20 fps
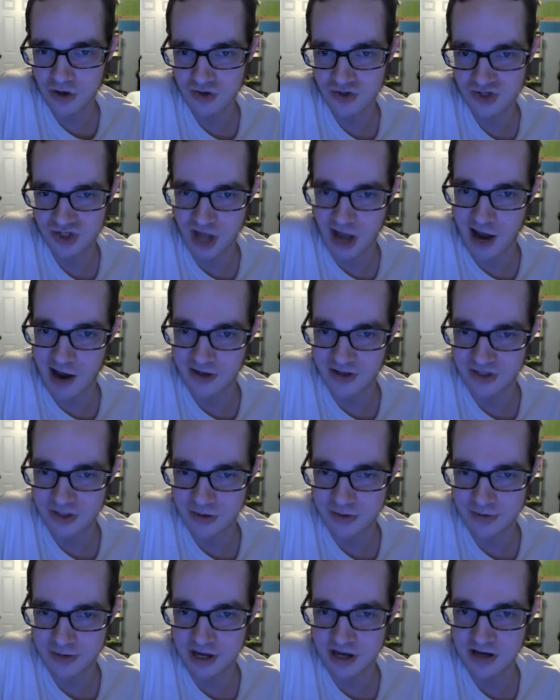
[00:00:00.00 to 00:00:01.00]
of
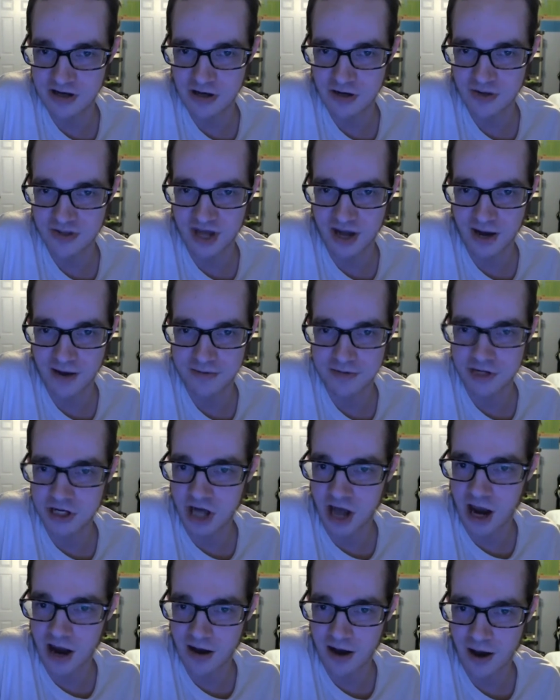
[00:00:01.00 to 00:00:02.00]
Tokusatsu video that
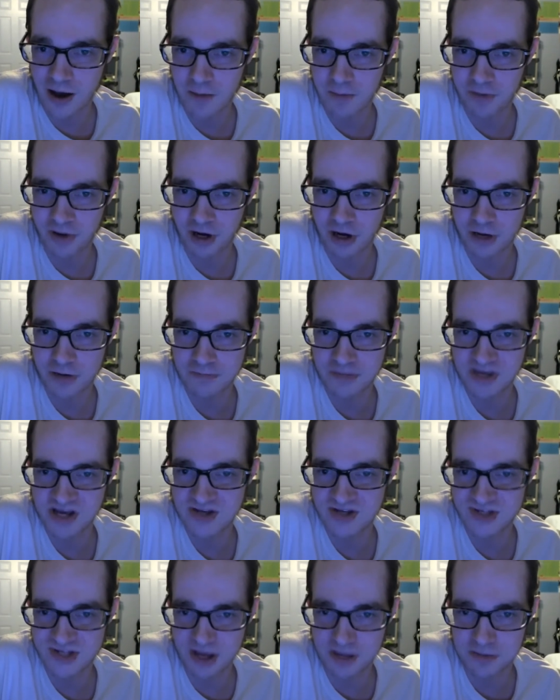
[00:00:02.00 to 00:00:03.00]
I've got up on
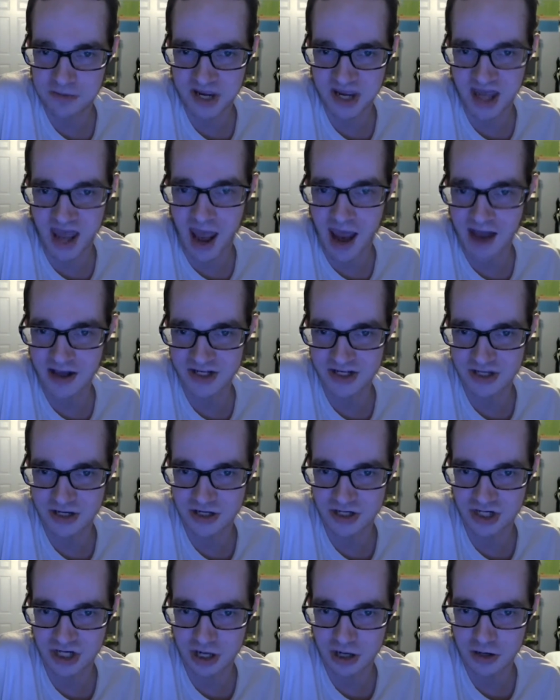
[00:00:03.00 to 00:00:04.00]
my
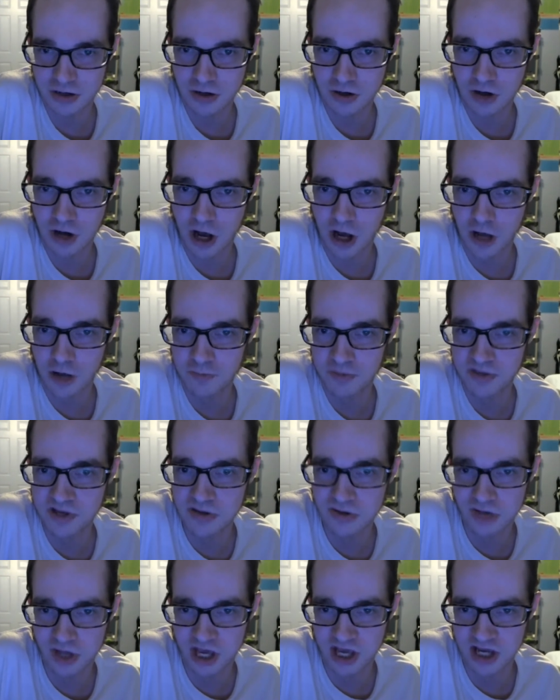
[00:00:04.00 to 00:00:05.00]
Zipcast channel. I'll
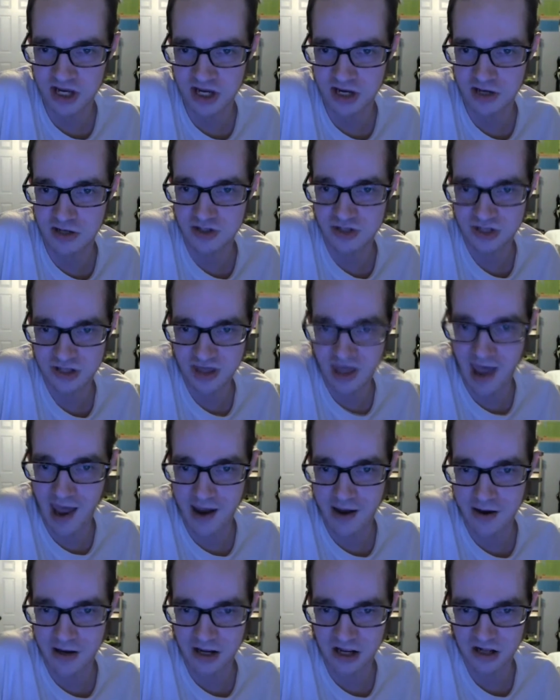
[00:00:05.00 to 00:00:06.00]
be linking to
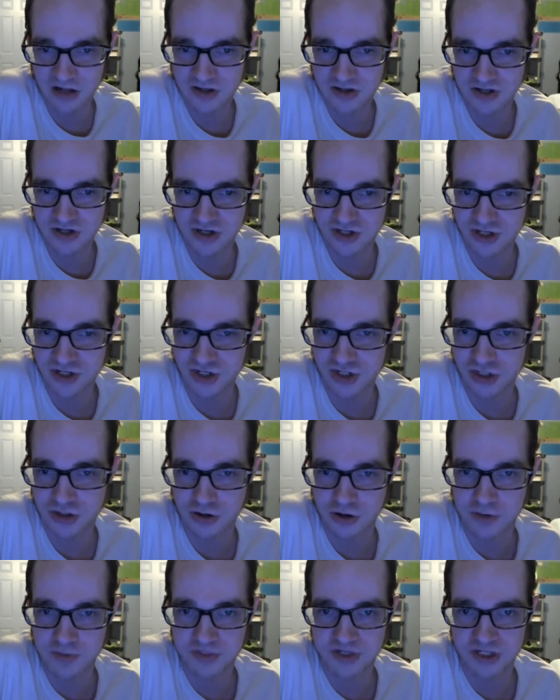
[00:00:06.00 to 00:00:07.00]
that in the
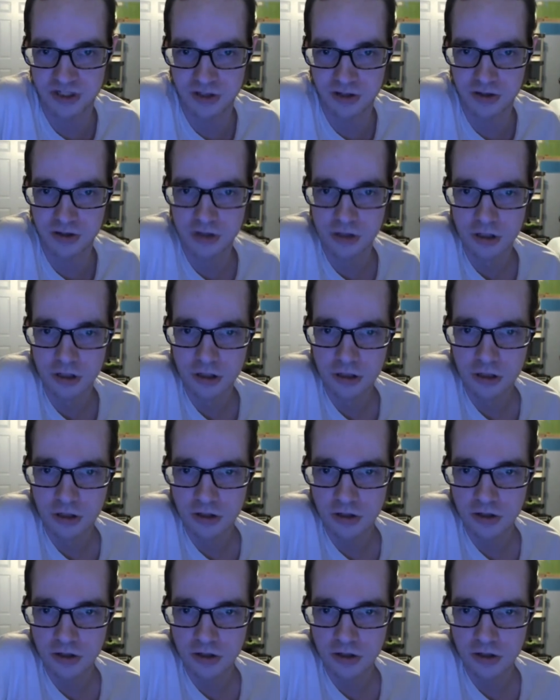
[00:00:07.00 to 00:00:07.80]
description.